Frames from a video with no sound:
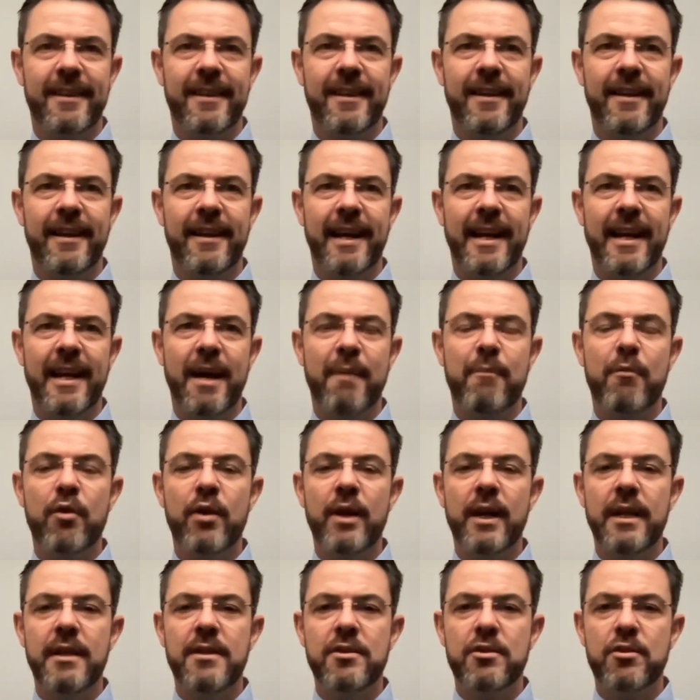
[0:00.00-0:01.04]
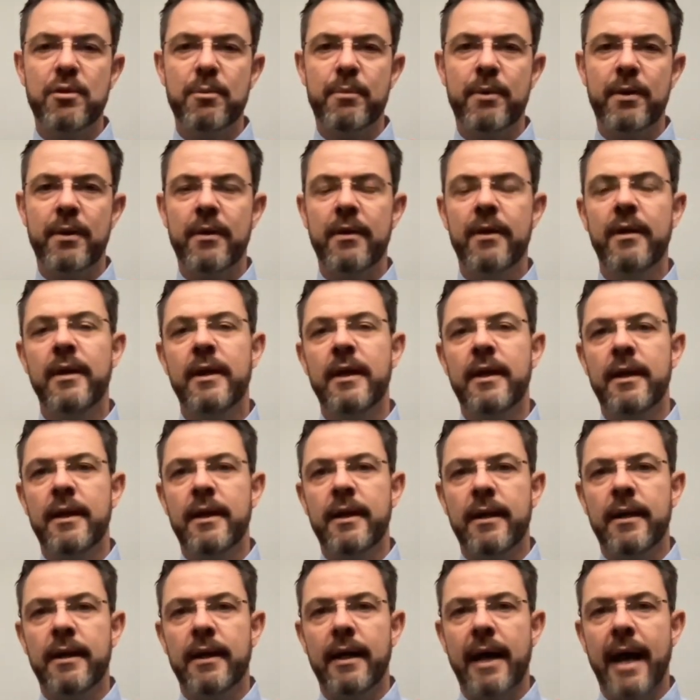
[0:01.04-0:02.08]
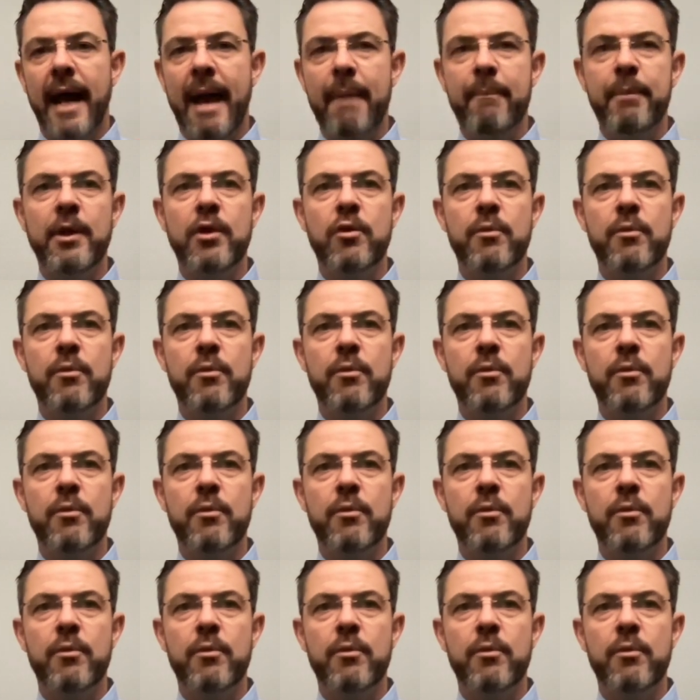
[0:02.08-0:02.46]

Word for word: uh, and I'm really super happy